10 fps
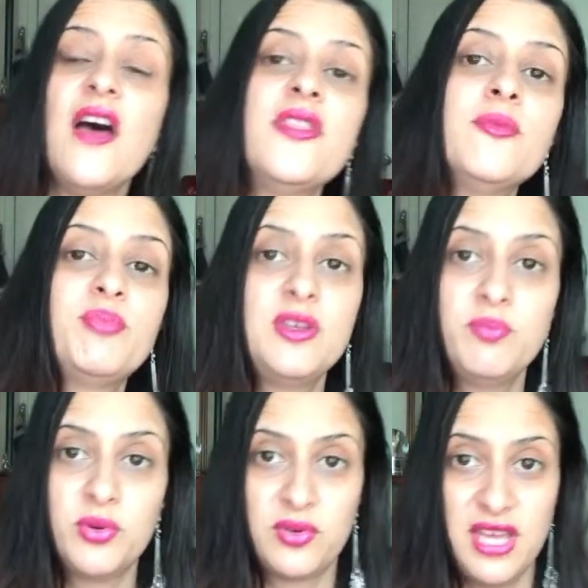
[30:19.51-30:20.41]
other
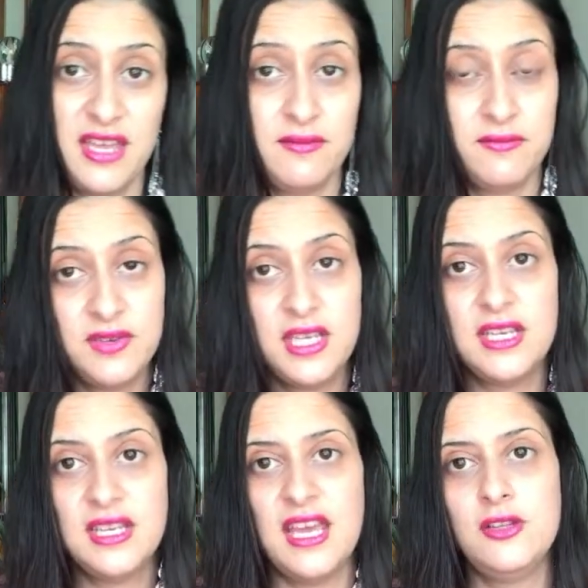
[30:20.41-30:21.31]
people can
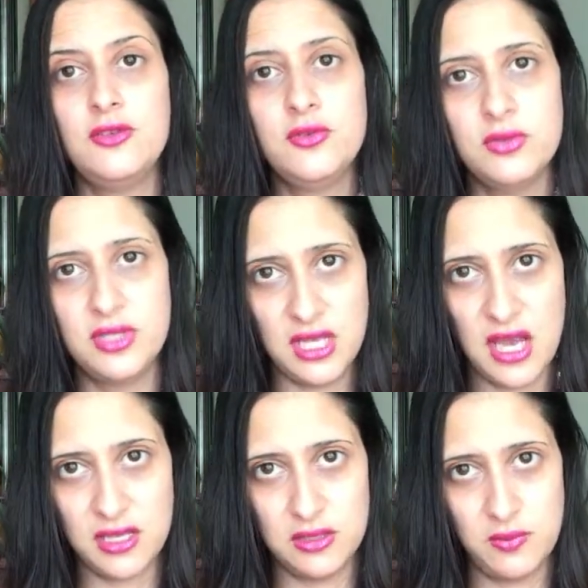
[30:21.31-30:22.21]
read and use
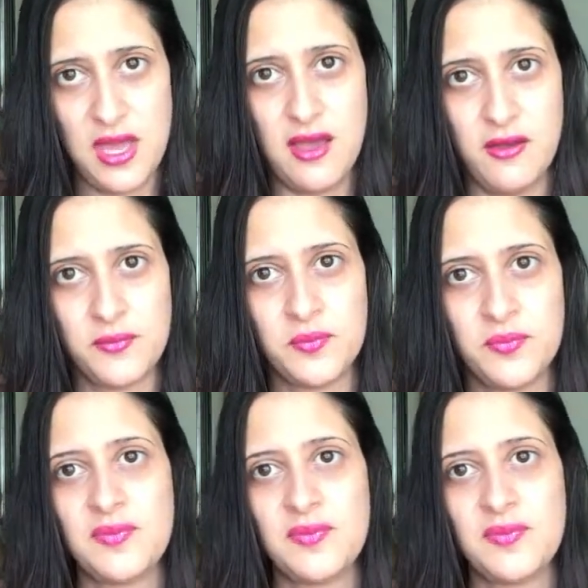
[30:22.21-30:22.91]
it as well.